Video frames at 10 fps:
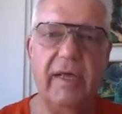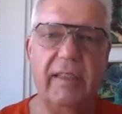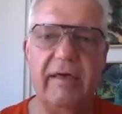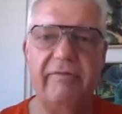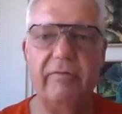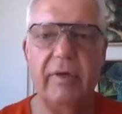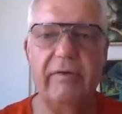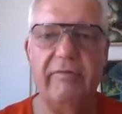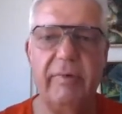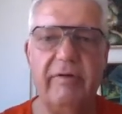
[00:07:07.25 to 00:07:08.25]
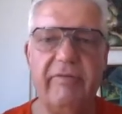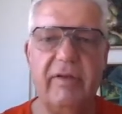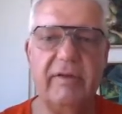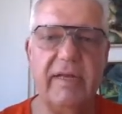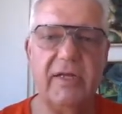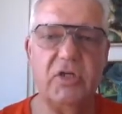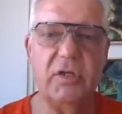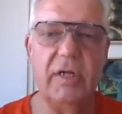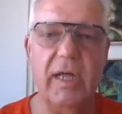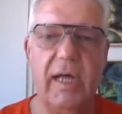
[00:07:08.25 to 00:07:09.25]
and therefore we give a bit of
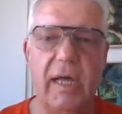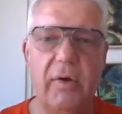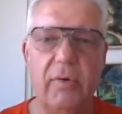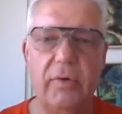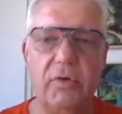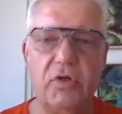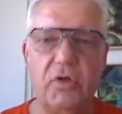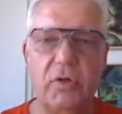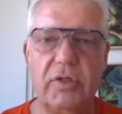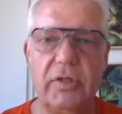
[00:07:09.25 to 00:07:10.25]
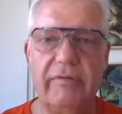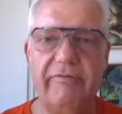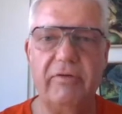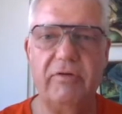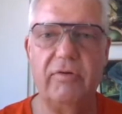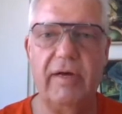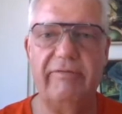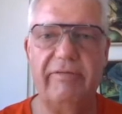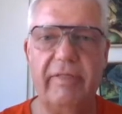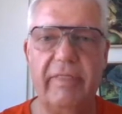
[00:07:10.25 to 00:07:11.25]
introduction how you should
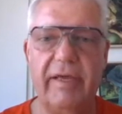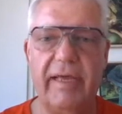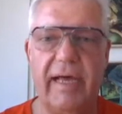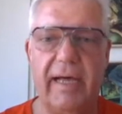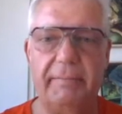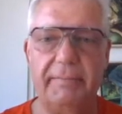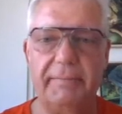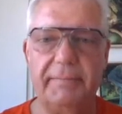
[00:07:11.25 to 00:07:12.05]
photograph the car.